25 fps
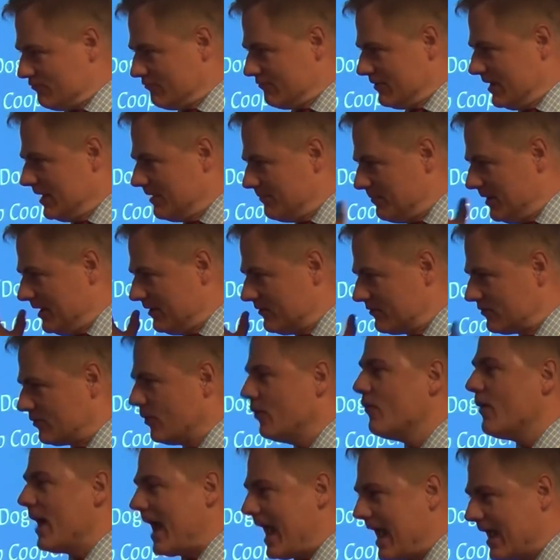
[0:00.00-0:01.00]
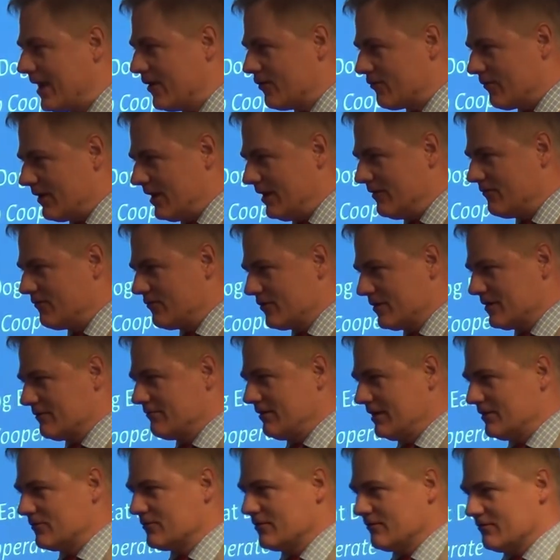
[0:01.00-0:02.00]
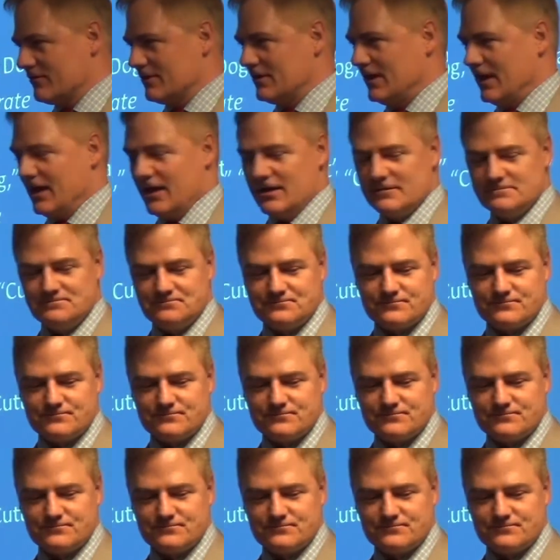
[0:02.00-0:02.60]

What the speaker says: He'll be so angry for the rest of the day.